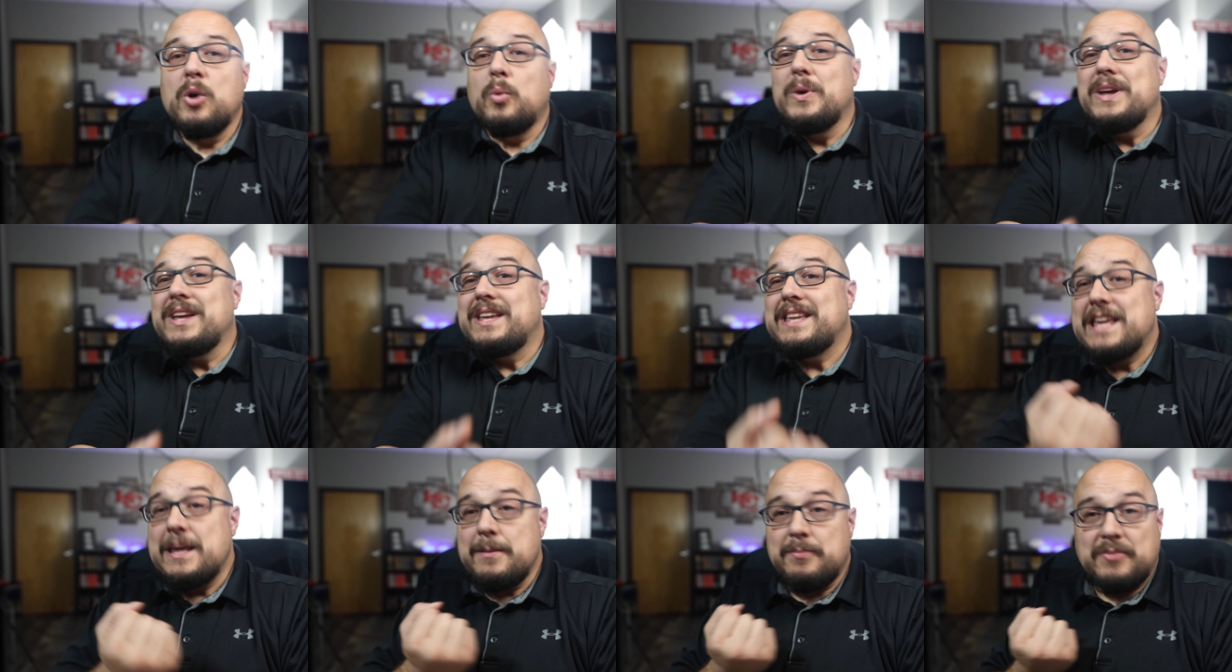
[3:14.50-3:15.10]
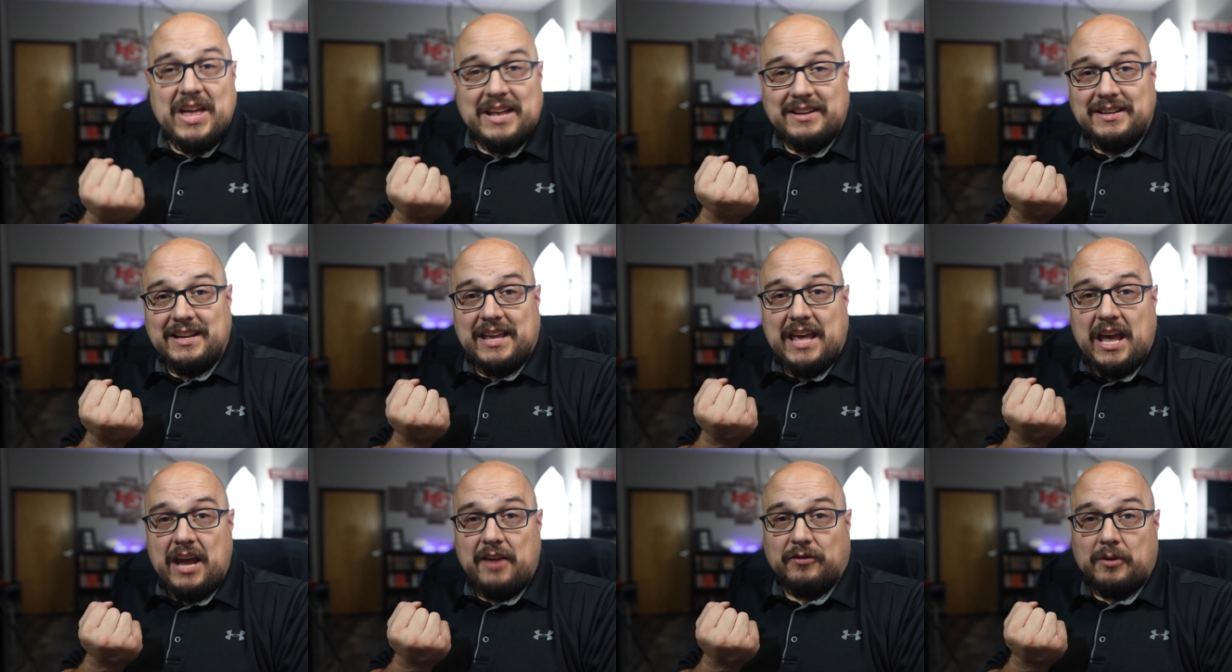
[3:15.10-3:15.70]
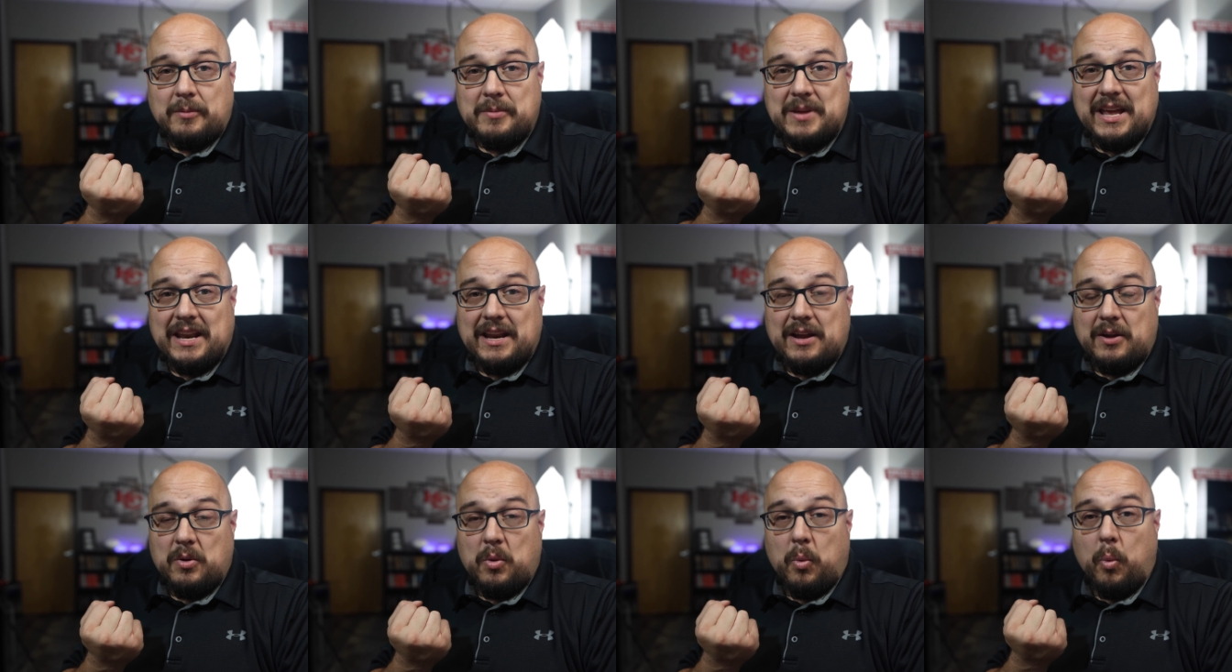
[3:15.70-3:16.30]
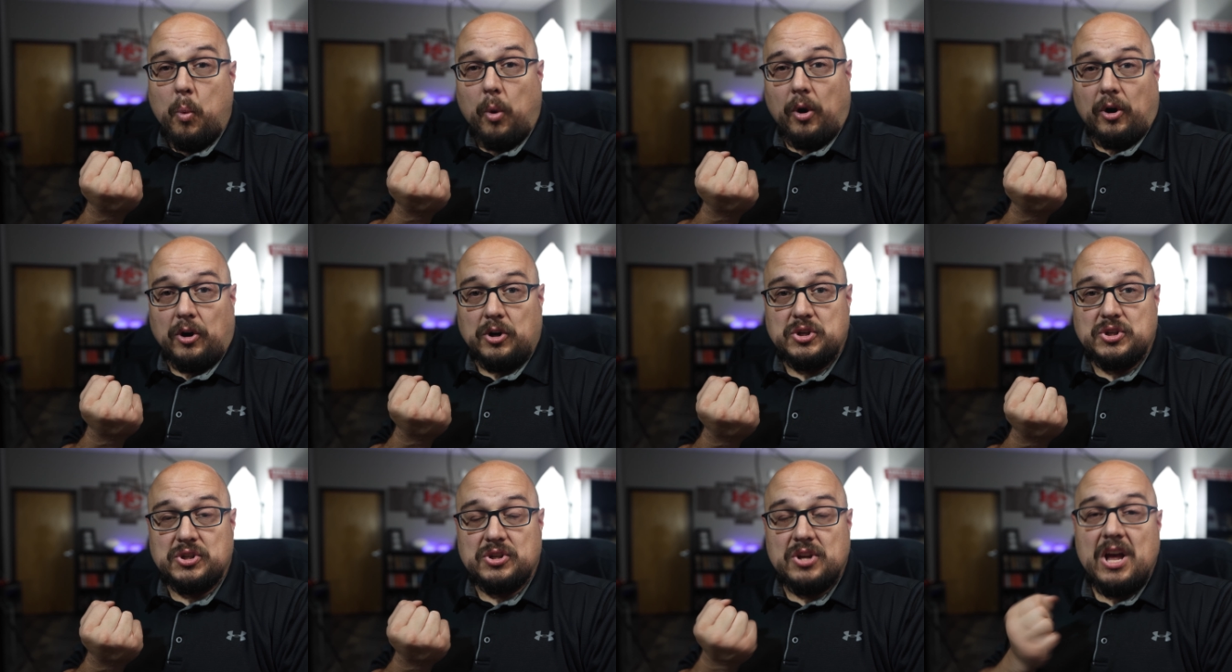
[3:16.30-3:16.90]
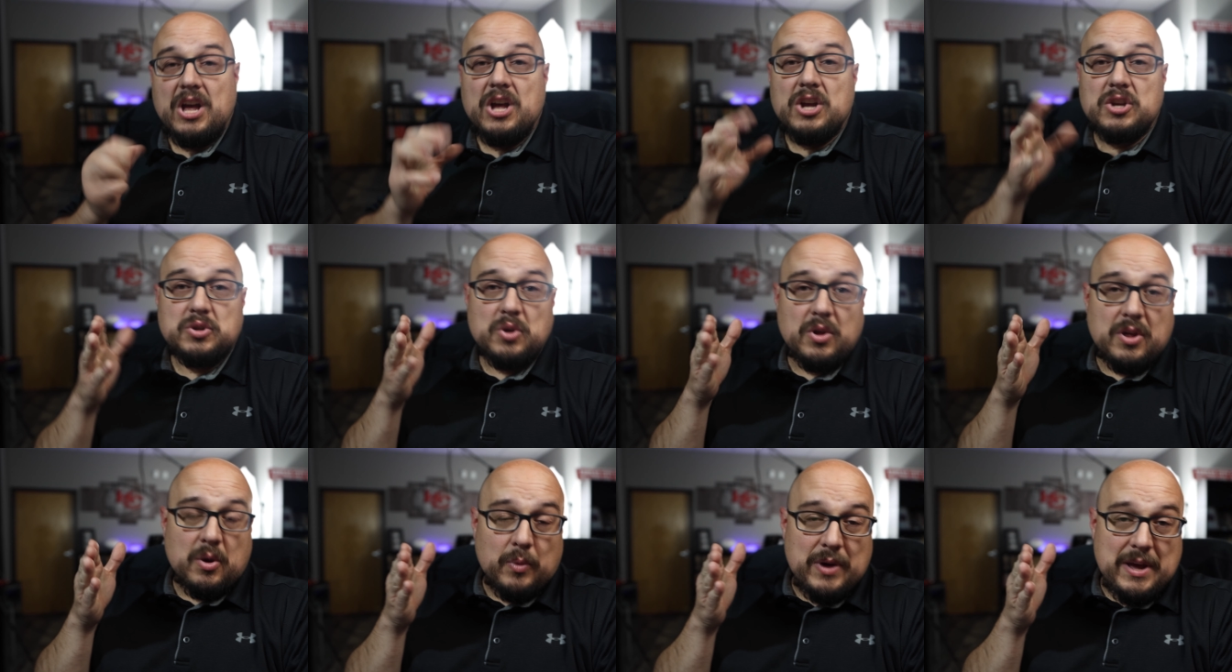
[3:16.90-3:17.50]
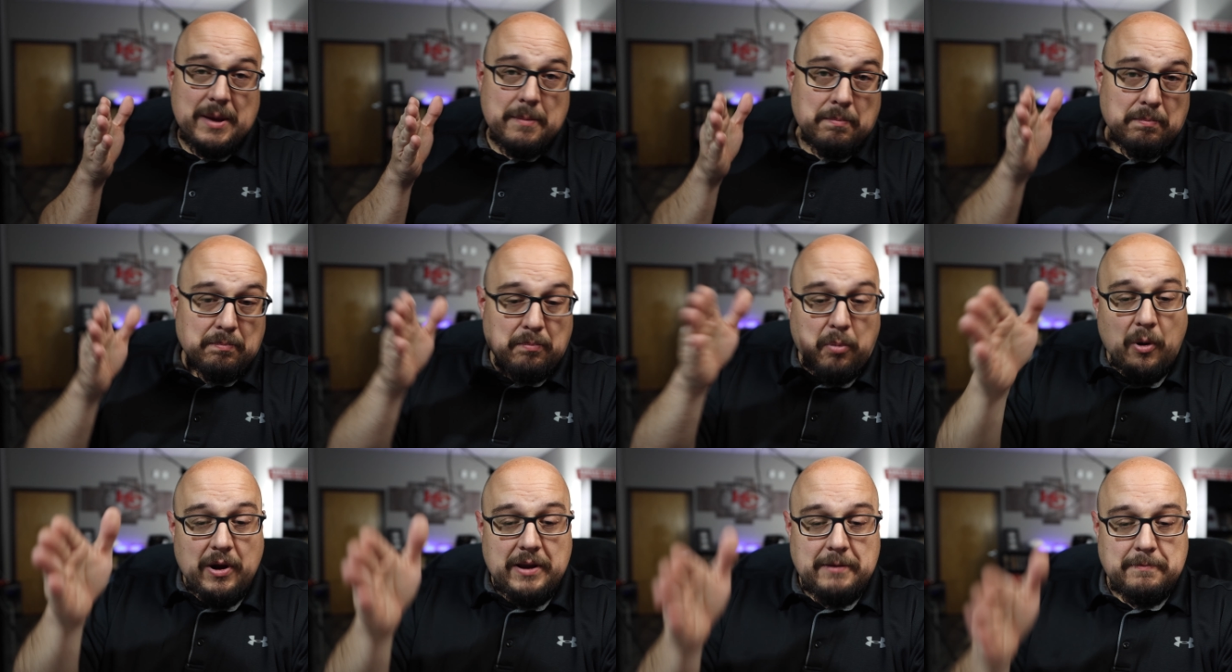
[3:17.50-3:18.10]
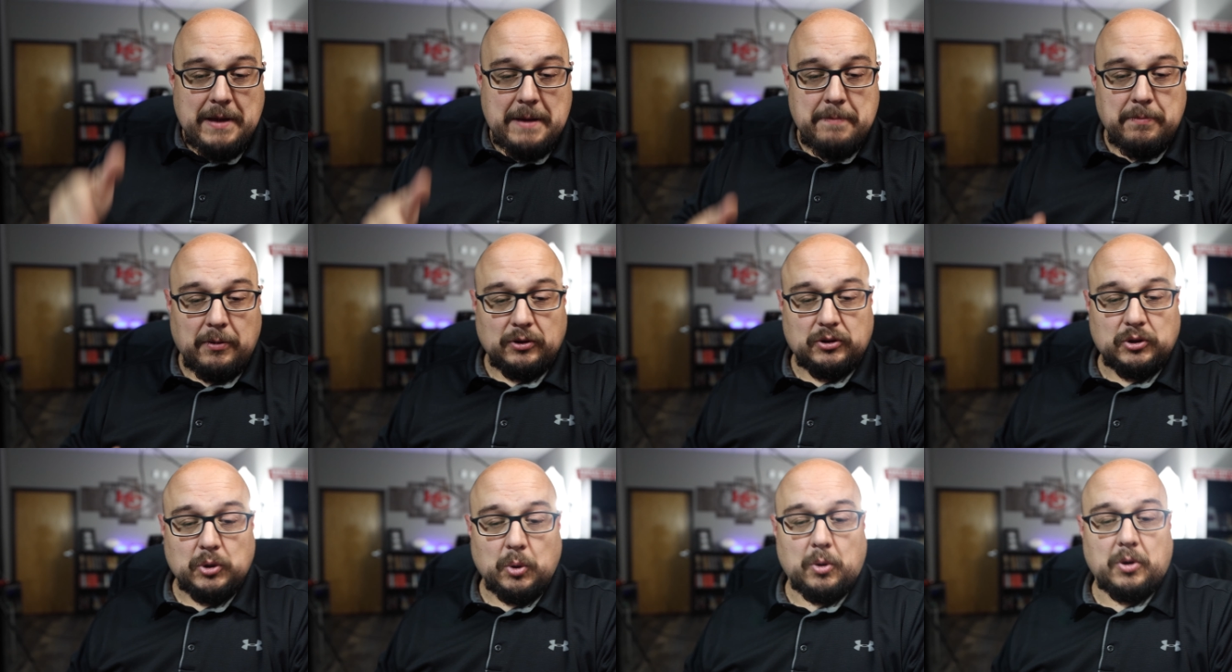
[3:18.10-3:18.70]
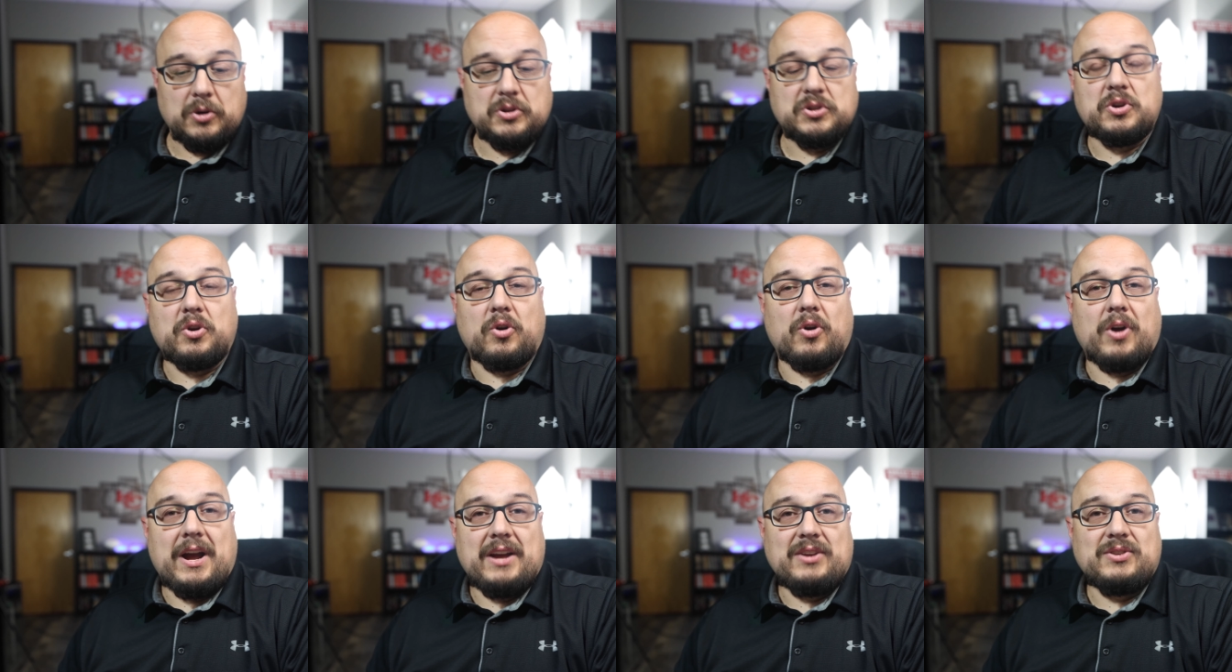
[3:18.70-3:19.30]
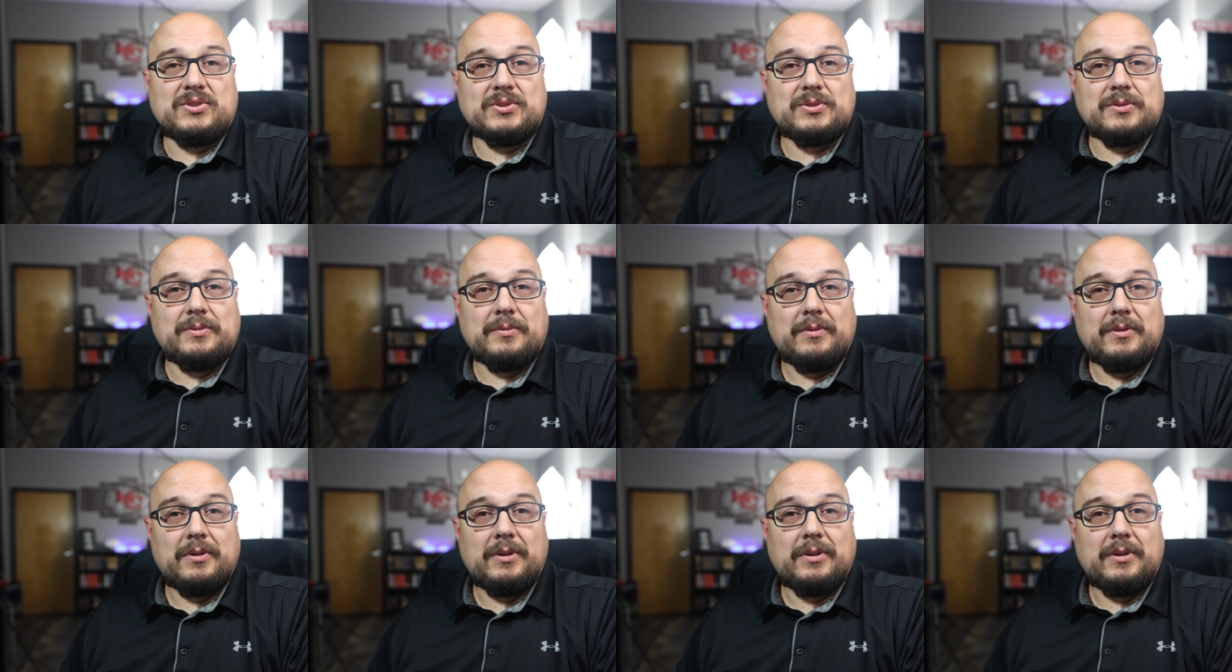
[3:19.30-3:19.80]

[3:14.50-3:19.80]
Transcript: we keep that decay from getting worse, so that we point people towards Christ.